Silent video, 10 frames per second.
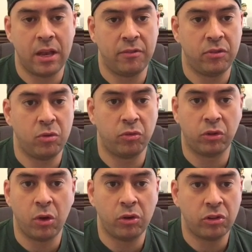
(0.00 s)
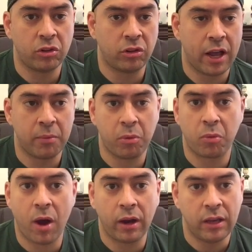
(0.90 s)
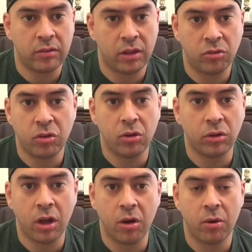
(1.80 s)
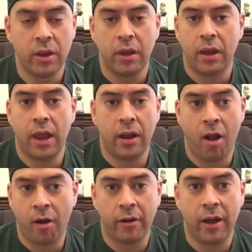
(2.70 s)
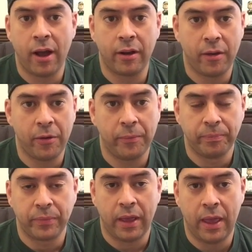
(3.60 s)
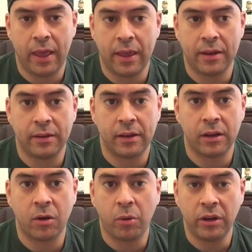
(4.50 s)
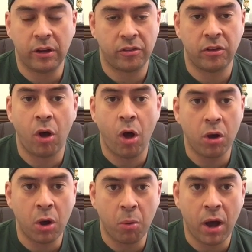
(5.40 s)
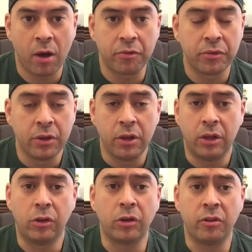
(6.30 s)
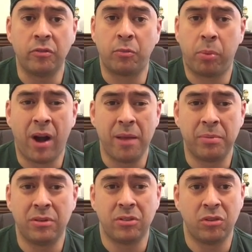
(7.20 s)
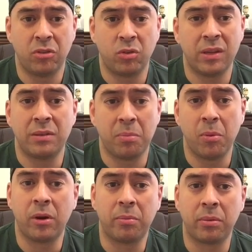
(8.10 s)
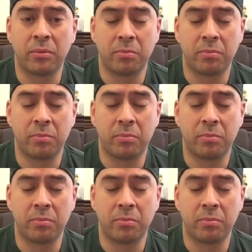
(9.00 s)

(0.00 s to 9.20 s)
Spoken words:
and if you've loaded your lineup with Rockies and Tulo and Arenado and Corey Dickerson all go off, you're in prime position to sweep the board,